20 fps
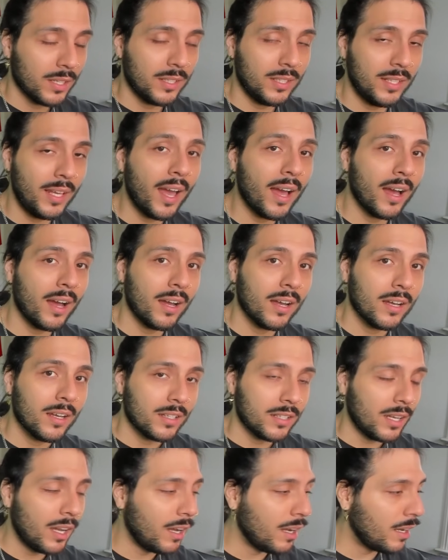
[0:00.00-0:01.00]
Yeah,
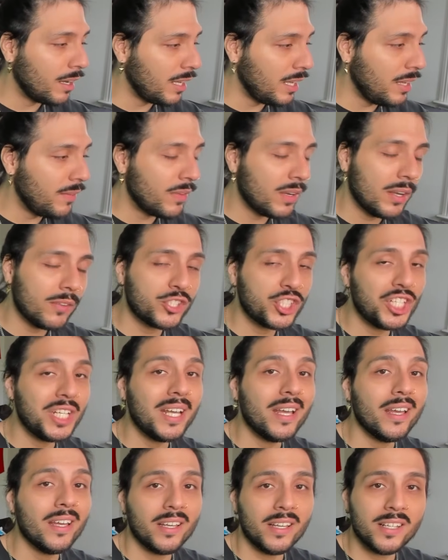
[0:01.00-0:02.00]
even if
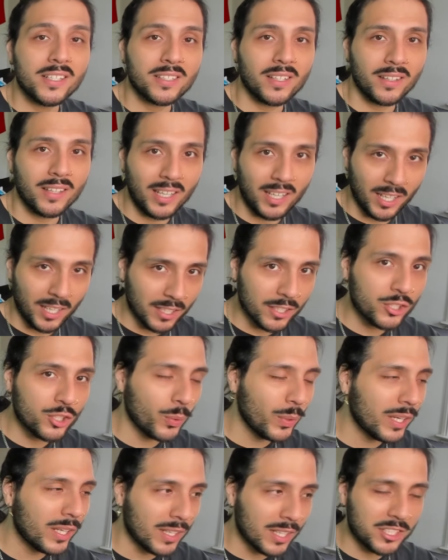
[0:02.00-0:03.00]
she is leaning
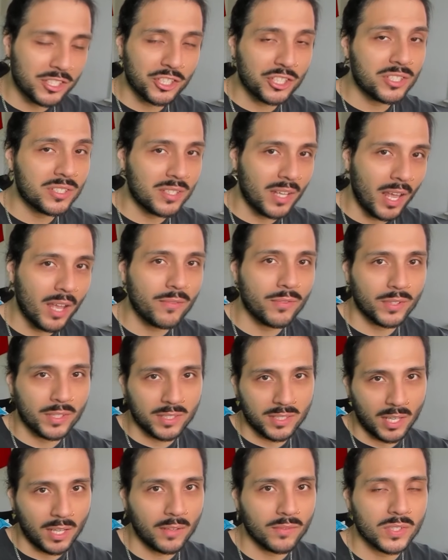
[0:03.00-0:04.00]
into it, let's just say for the
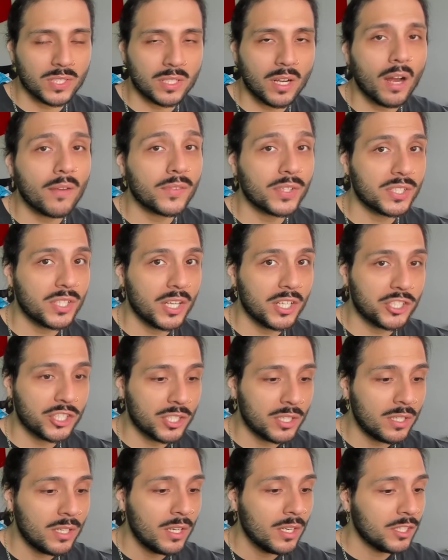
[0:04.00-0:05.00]
sake of this
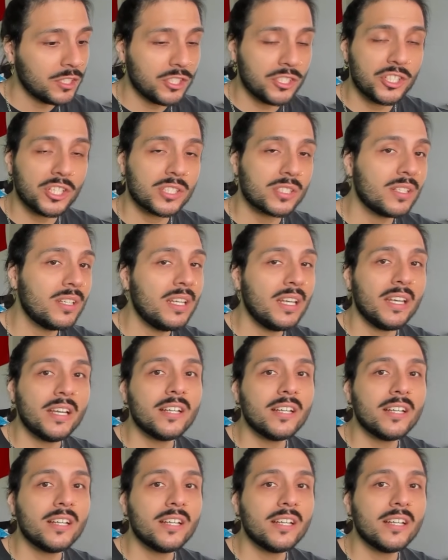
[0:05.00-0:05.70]
conversation, she's just leaning